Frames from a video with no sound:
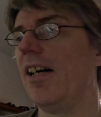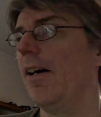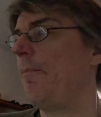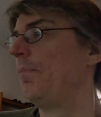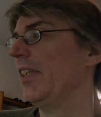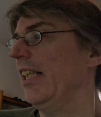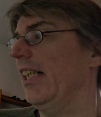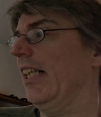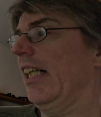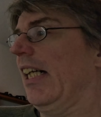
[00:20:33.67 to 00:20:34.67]
up
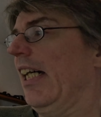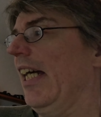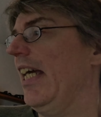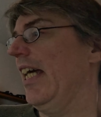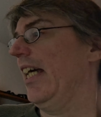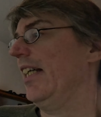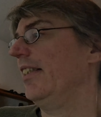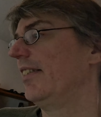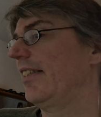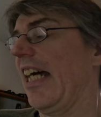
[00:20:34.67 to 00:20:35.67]

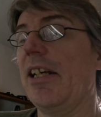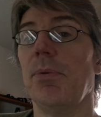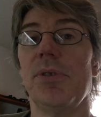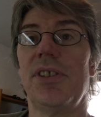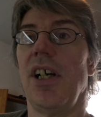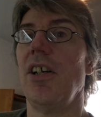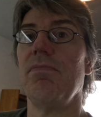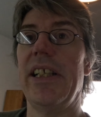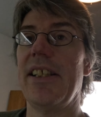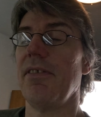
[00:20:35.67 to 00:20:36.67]
is tables aren't
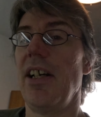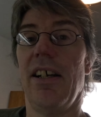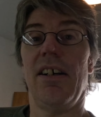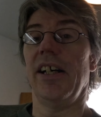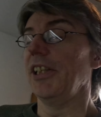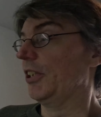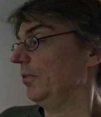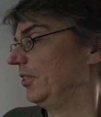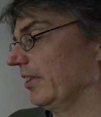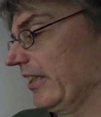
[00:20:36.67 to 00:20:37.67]
really the right height
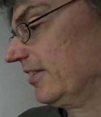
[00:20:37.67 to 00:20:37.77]
usually.